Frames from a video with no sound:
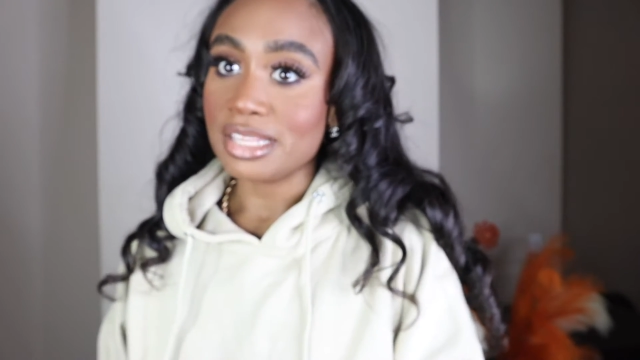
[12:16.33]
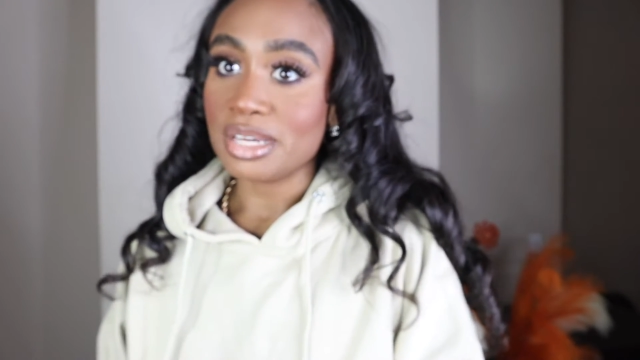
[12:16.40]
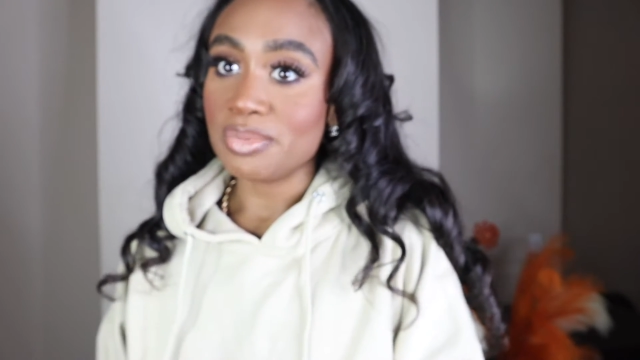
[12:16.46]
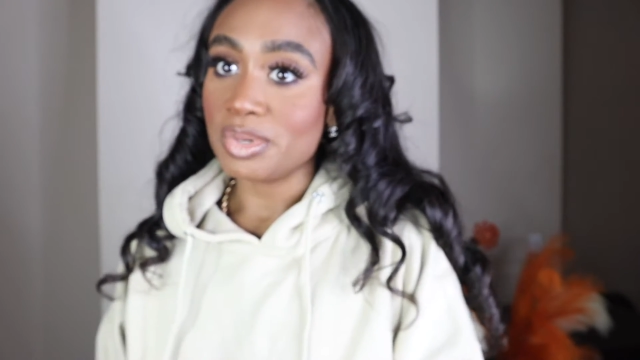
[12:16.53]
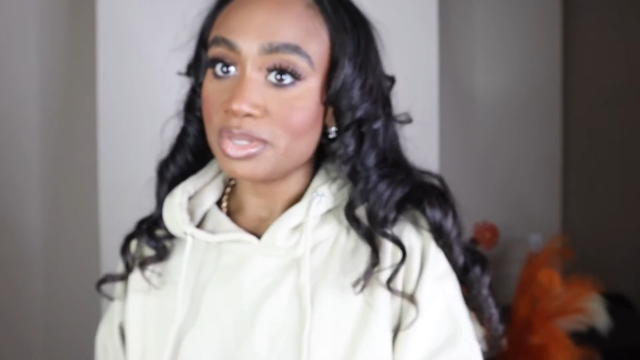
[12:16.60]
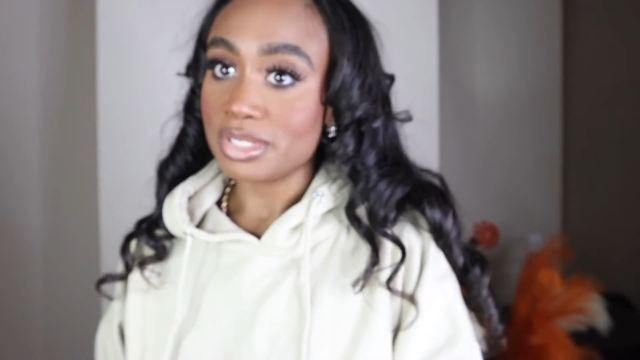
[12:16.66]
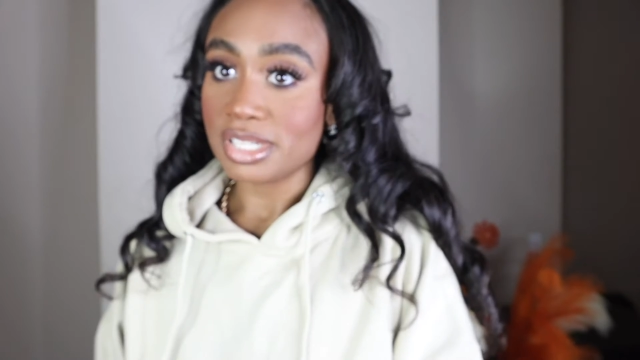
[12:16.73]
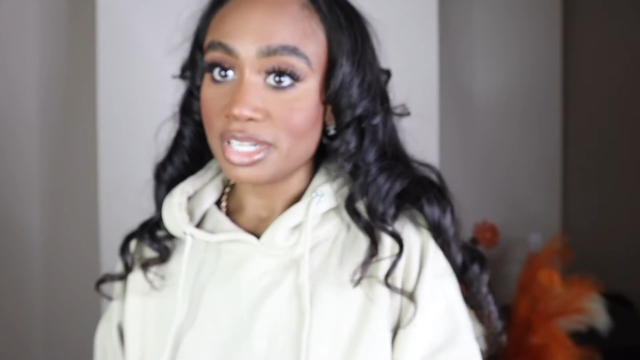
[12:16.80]
They
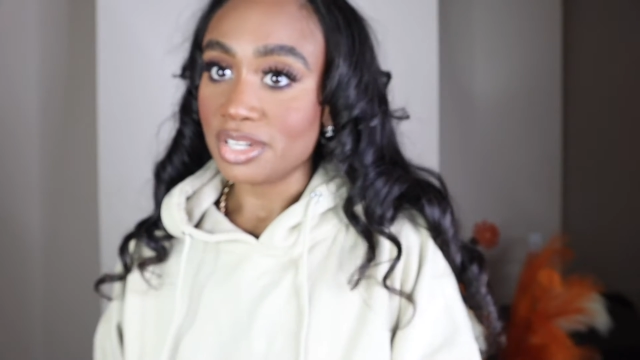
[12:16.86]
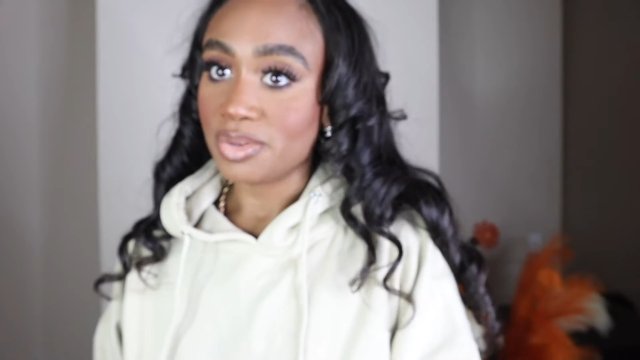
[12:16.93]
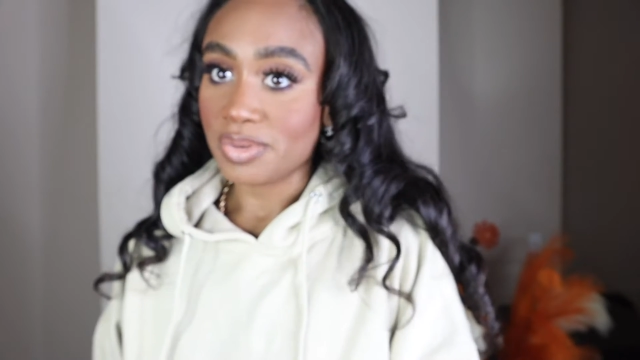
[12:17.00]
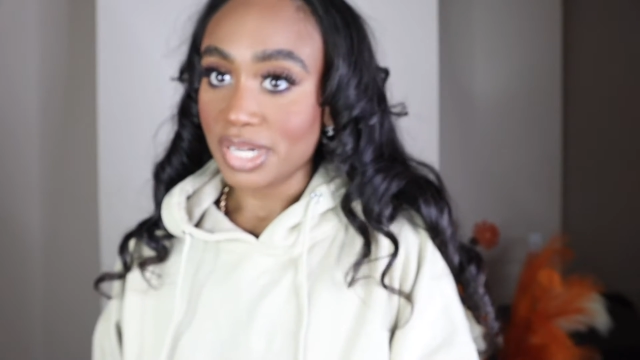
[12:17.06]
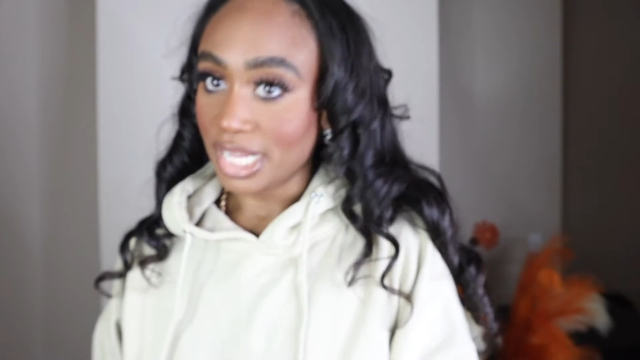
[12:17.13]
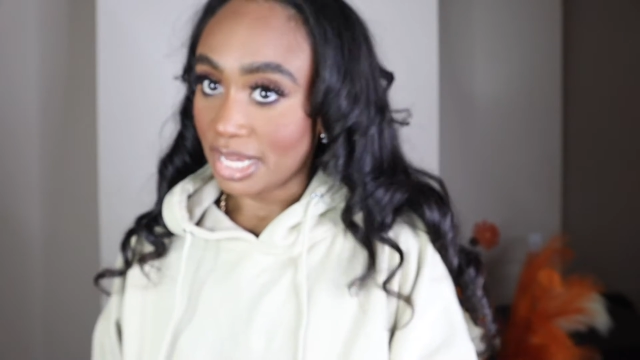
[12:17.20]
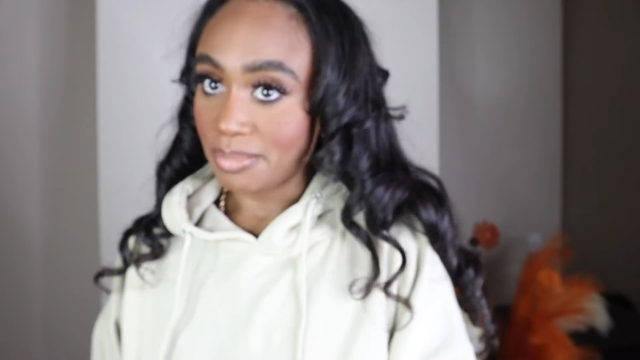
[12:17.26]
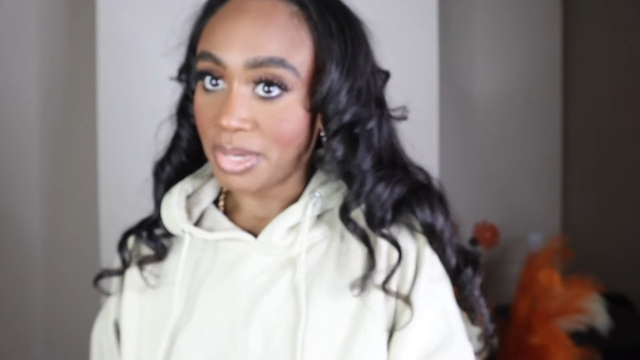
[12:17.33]
will send you an
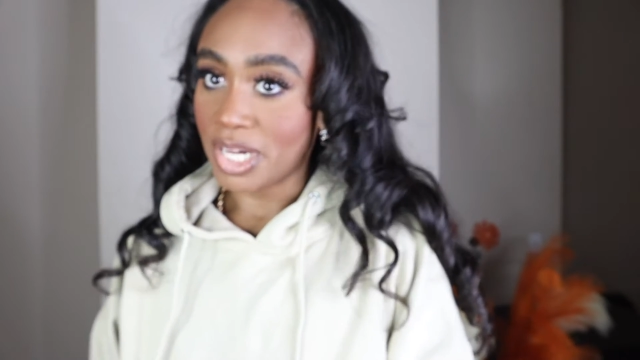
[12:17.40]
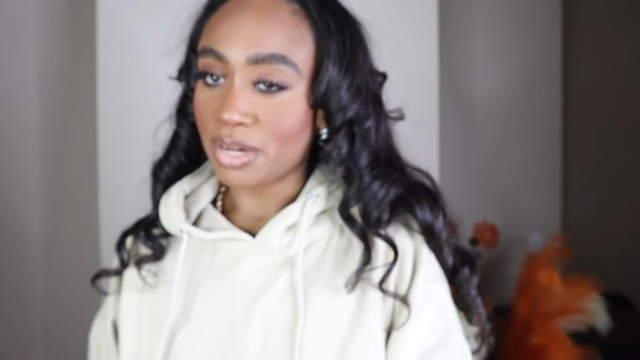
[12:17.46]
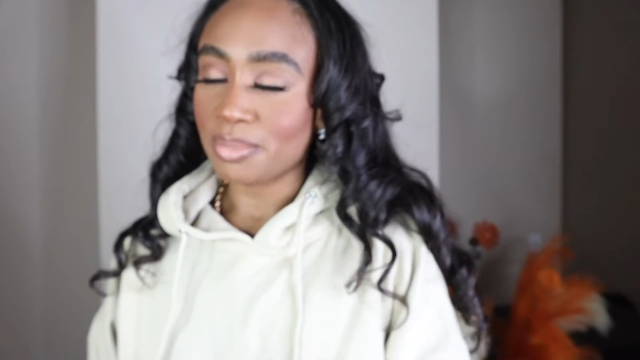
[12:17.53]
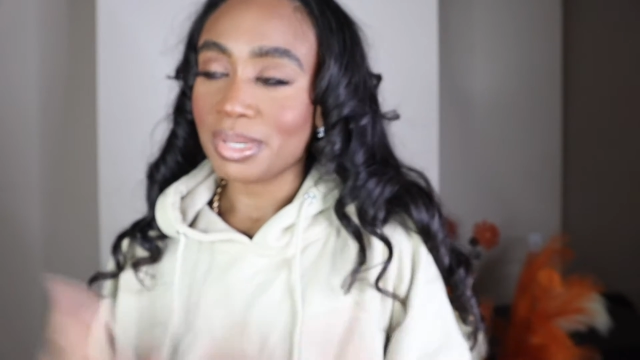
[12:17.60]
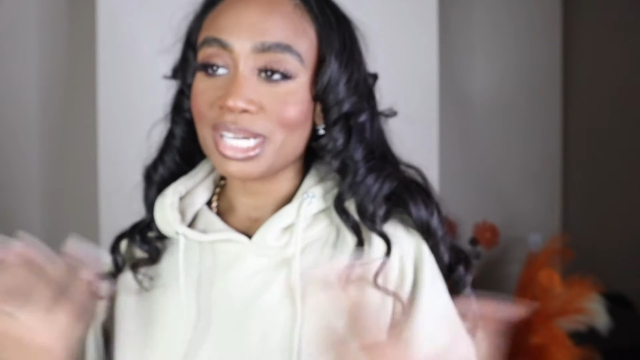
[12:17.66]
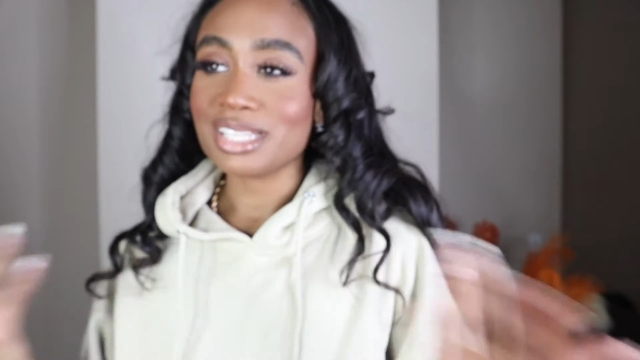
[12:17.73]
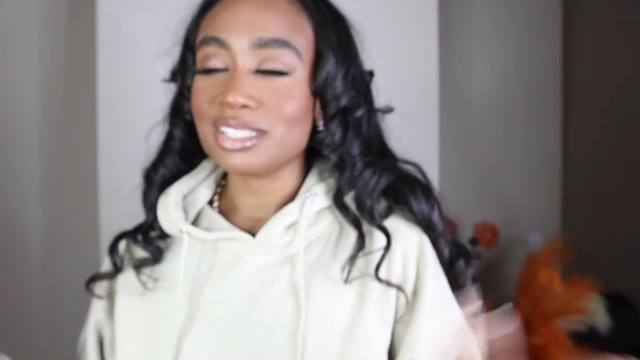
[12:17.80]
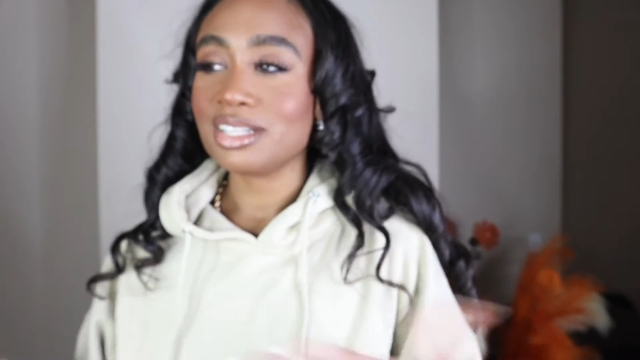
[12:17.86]
email because